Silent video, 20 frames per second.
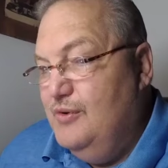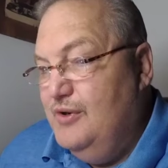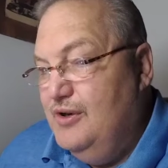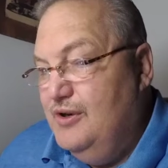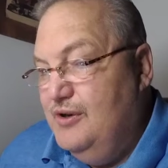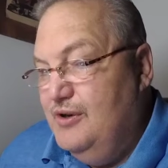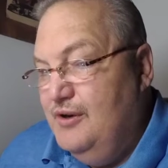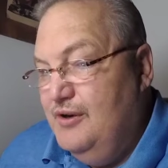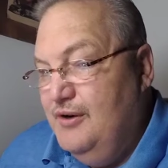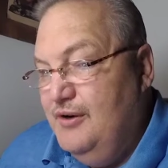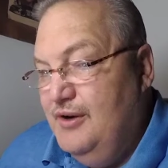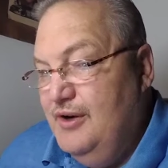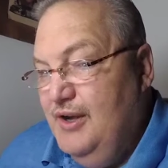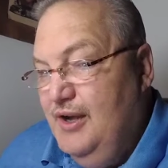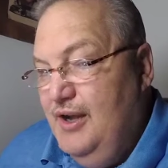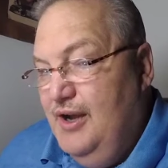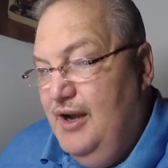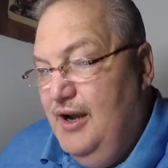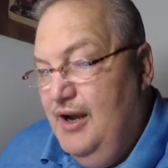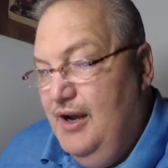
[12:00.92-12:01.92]
we learn
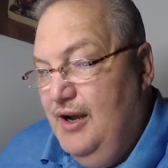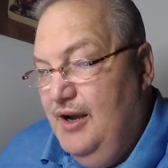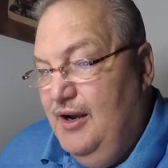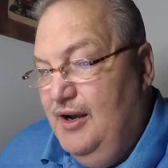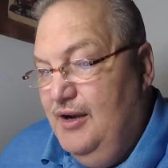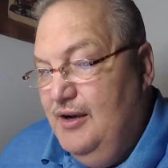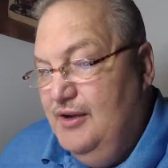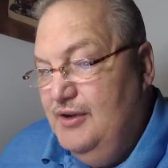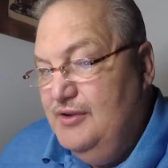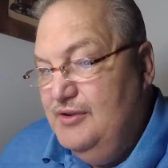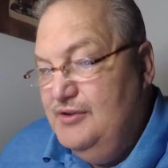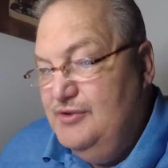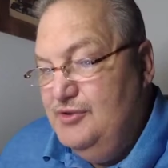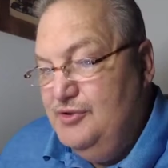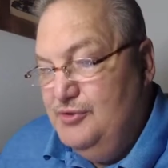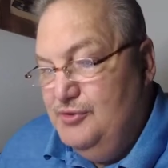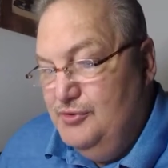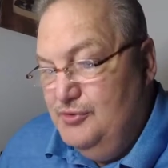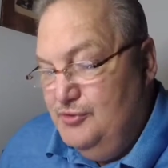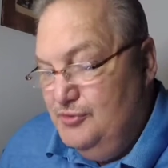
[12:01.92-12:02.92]

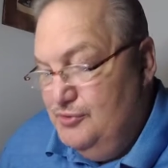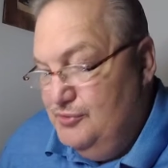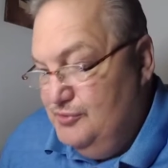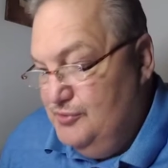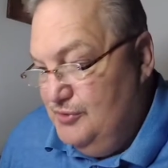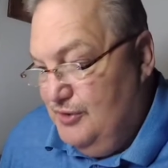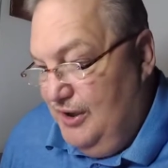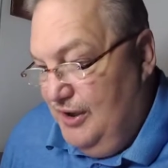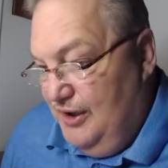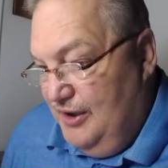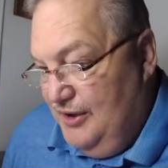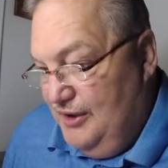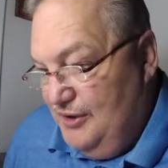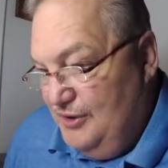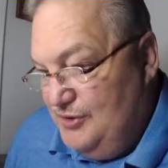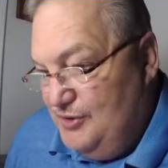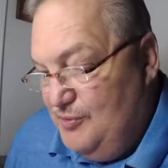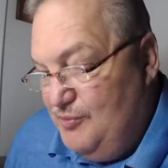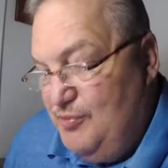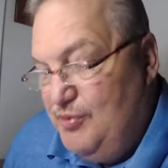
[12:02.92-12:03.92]
to
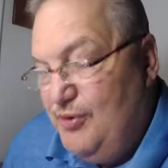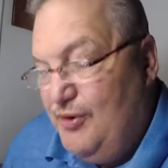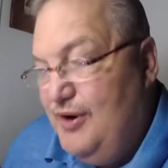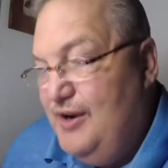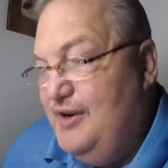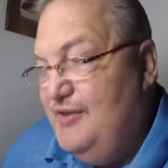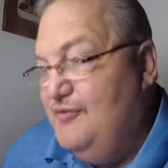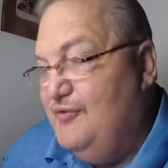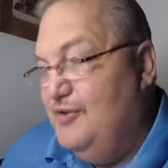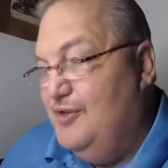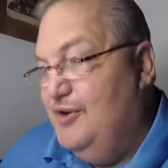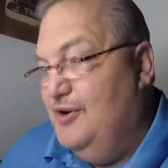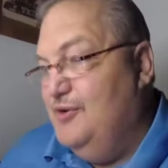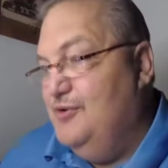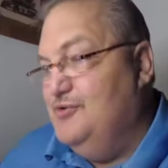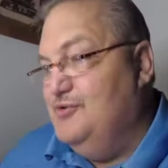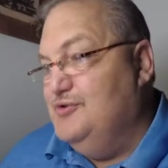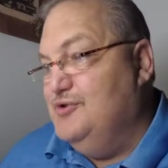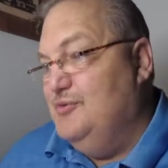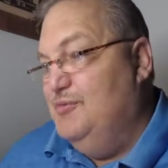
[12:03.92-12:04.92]
to pray for
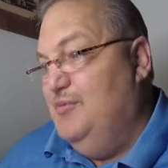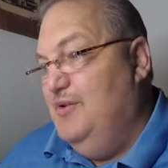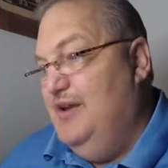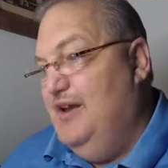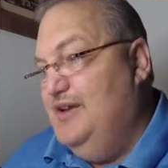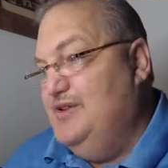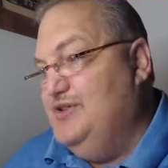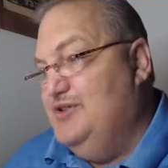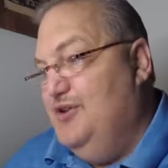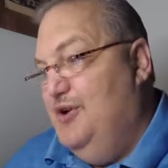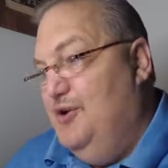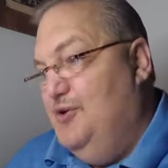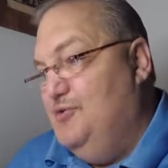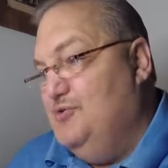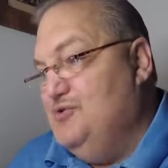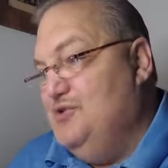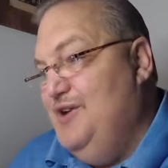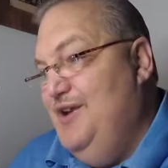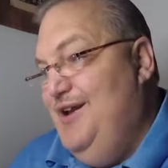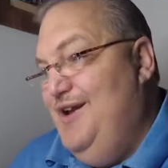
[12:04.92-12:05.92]
those, to bless
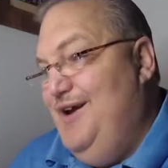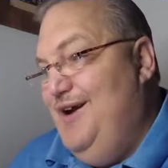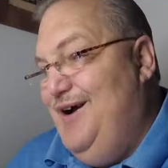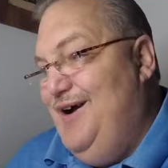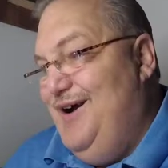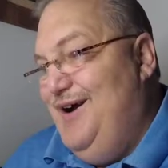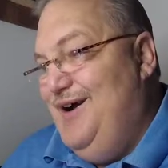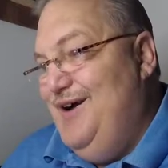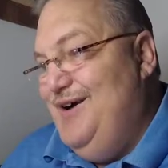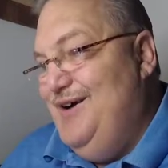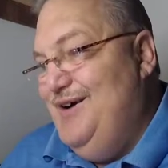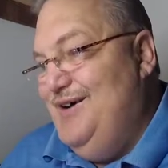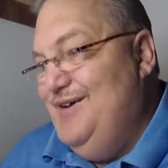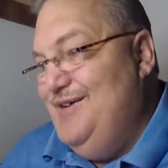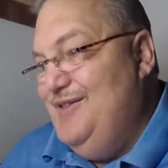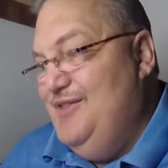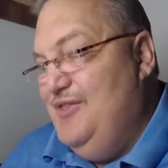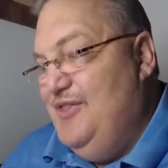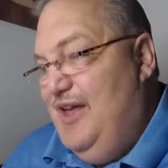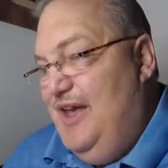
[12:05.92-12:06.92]
those
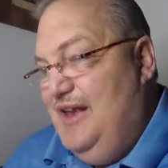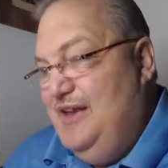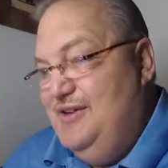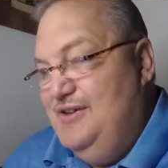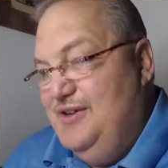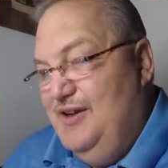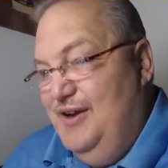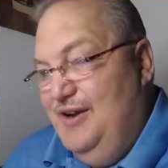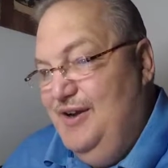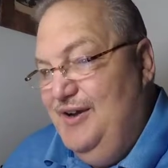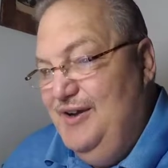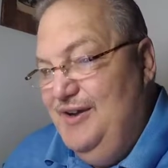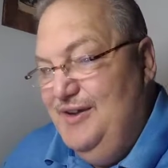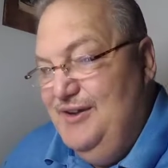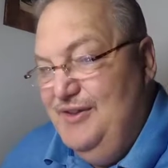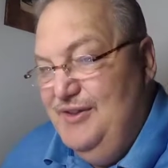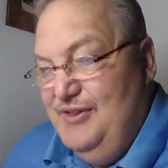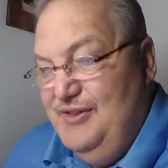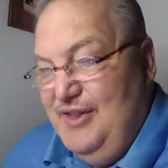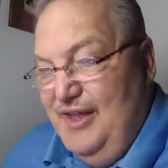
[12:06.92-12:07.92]
that
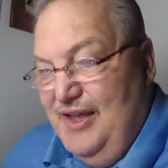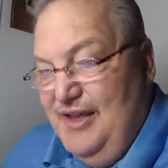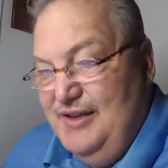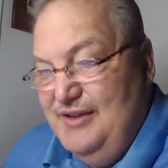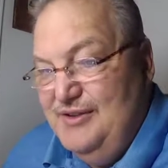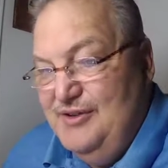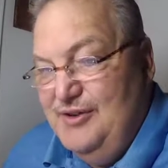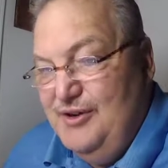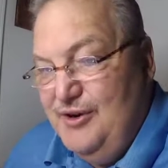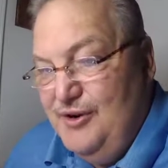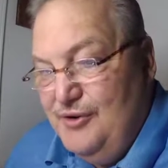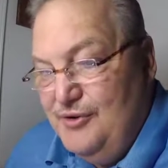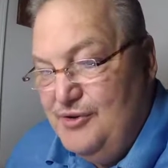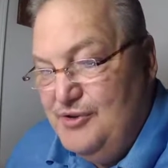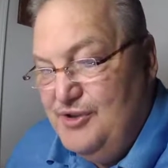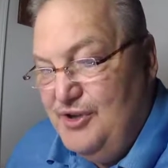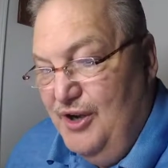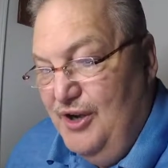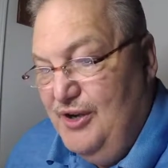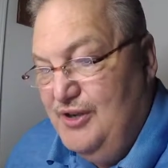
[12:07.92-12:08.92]
that
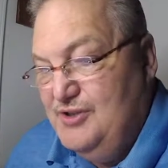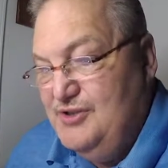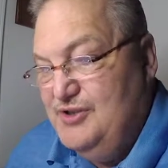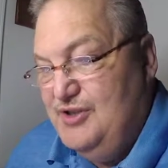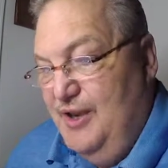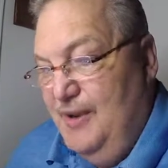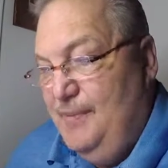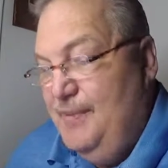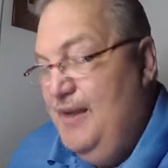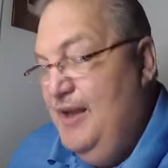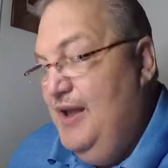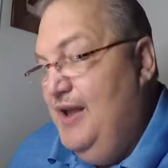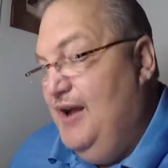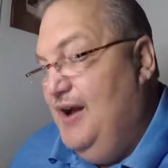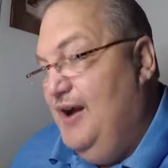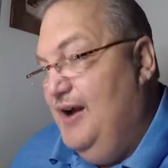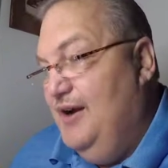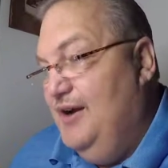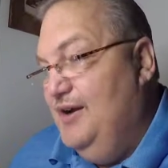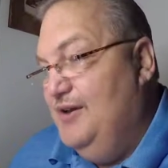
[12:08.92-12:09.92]
curse us, and
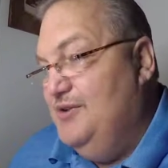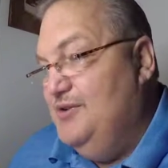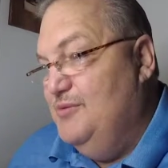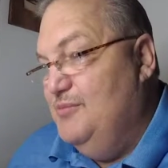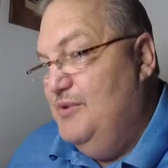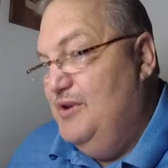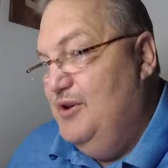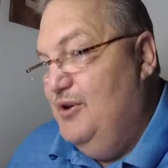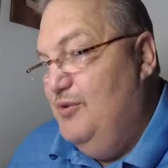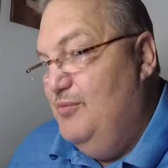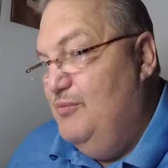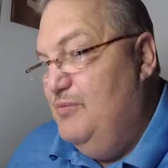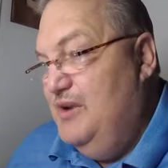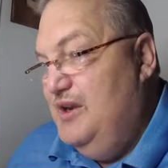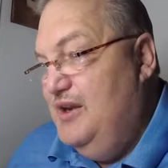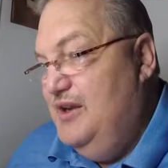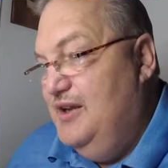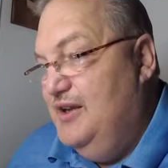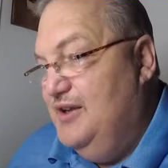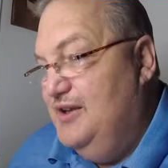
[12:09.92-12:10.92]
to be
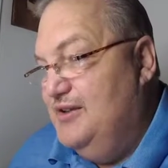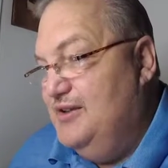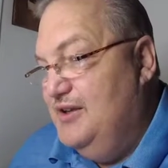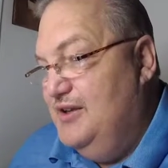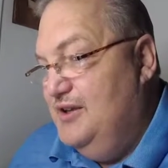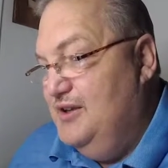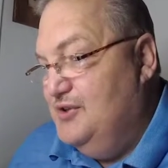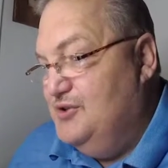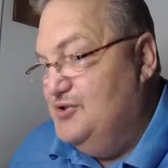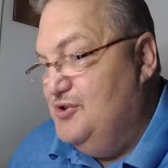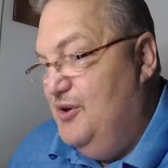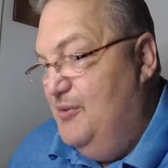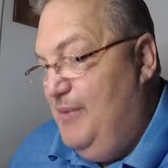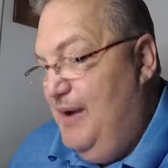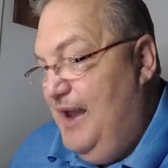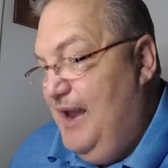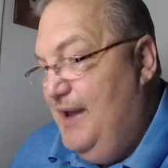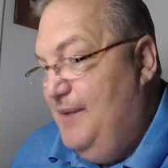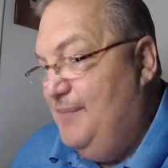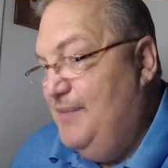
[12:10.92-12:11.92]
obedient to His
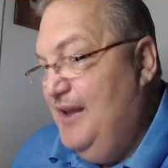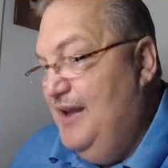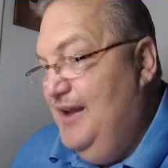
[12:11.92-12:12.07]
command.